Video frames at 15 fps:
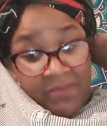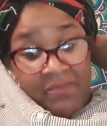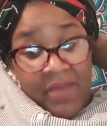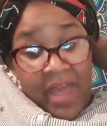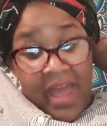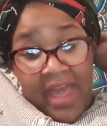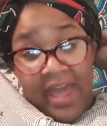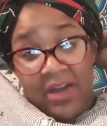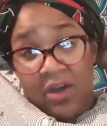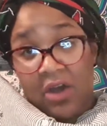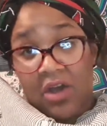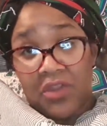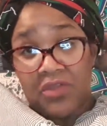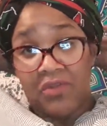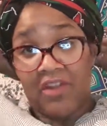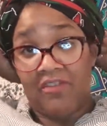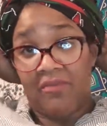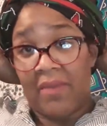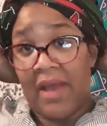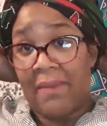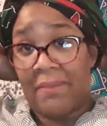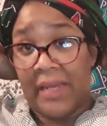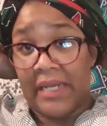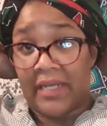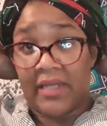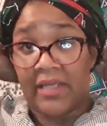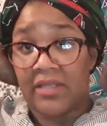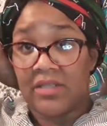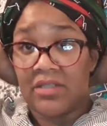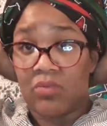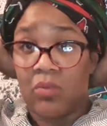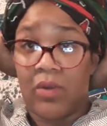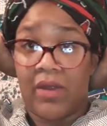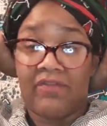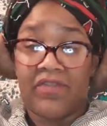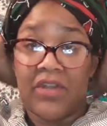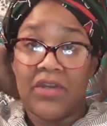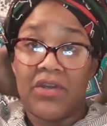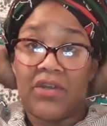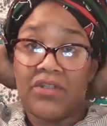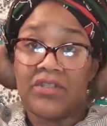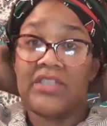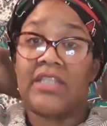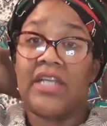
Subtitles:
had all 3 of my meetings with the nurse